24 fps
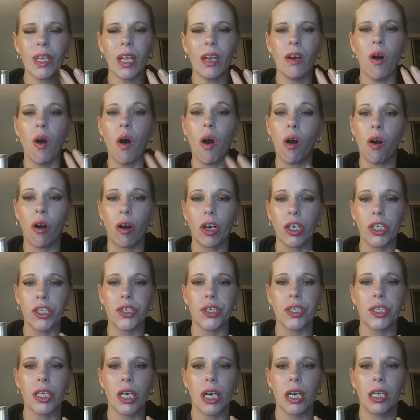
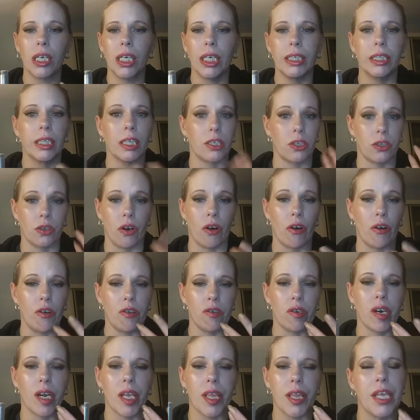harsh. It doesn't
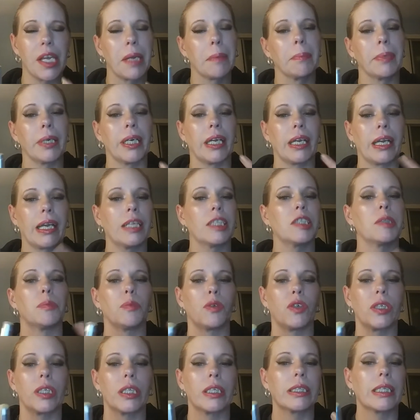hurt or anything, but it gets
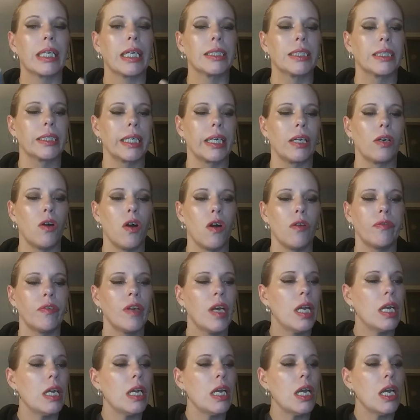more of the dead skin off.
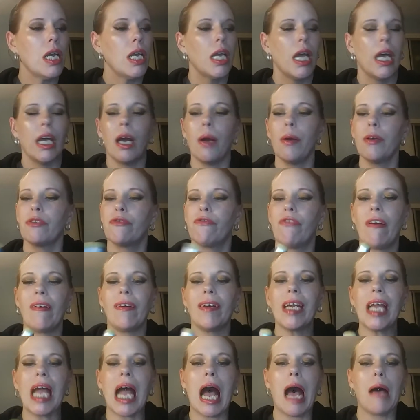I was
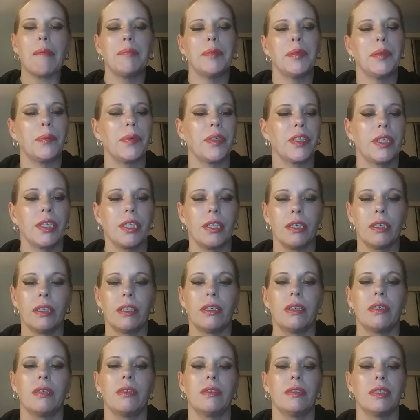very happy with
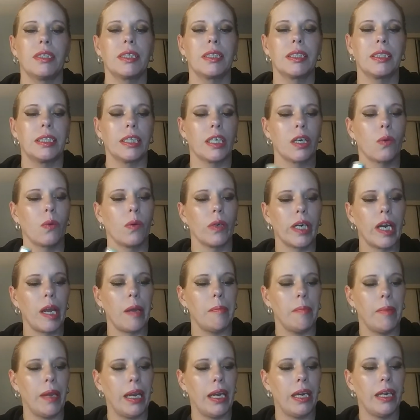the stick one I
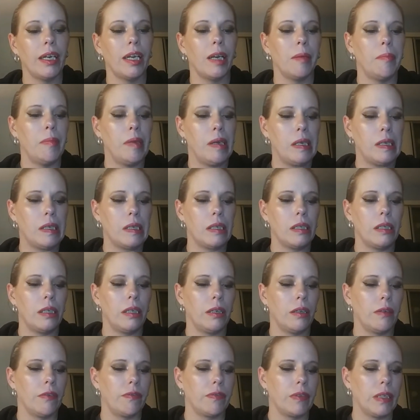made. I made it in
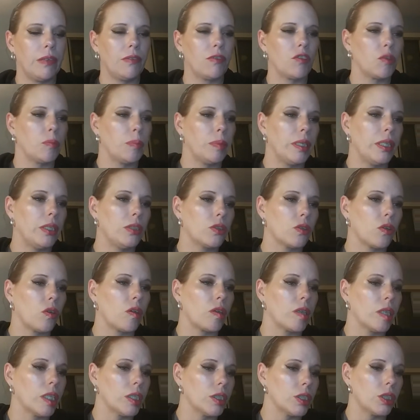the flavor peach
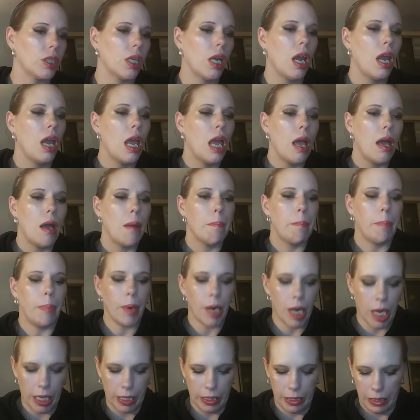orange.
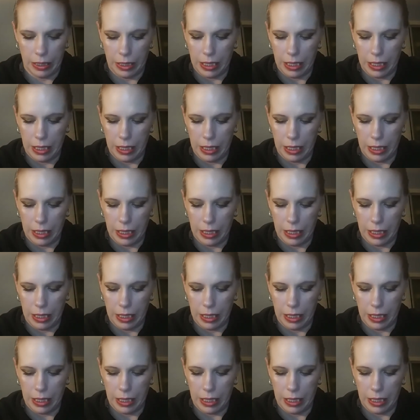But